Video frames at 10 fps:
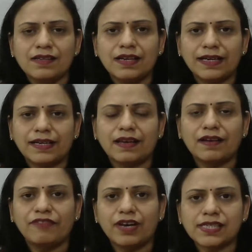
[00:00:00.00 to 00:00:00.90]
it
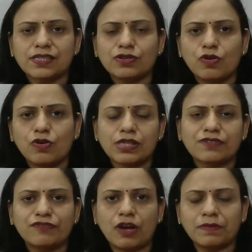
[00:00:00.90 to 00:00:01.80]
first
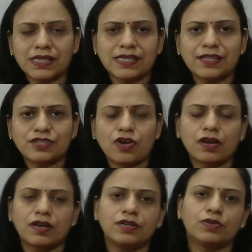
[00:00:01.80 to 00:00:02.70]
goes from the sense
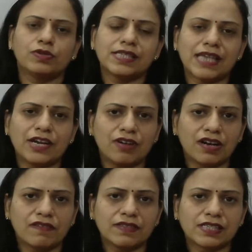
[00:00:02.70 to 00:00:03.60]
organ to the central
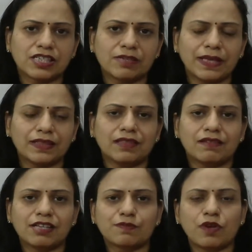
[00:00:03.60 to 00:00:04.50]
nervous system, and then the
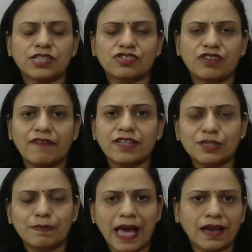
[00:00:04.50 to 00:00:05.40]
response travels
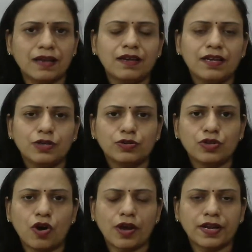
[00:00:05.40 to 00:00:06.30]
back to
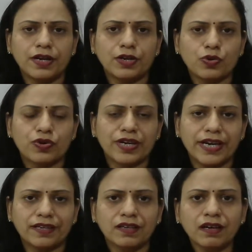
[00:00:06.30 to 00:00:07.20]
the organ to
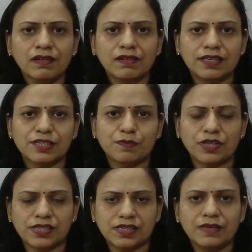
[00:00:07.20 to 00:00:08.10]
create the
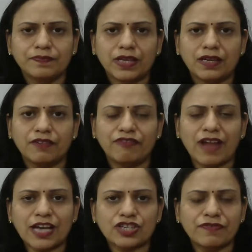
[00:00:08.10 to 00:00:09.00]
response. In a
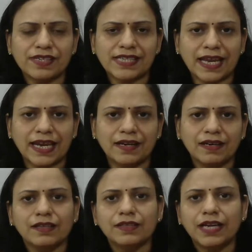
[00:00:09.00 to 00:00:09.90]
flash of a second,
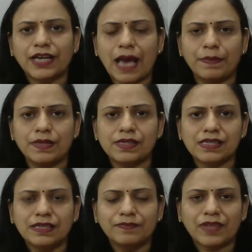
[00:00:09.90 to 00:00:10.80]
it
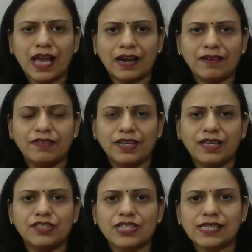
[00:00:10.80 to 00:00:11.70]
happens, and
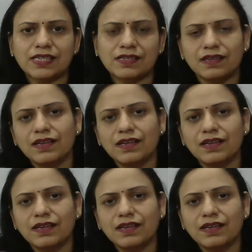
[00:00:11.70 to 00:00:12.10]
we just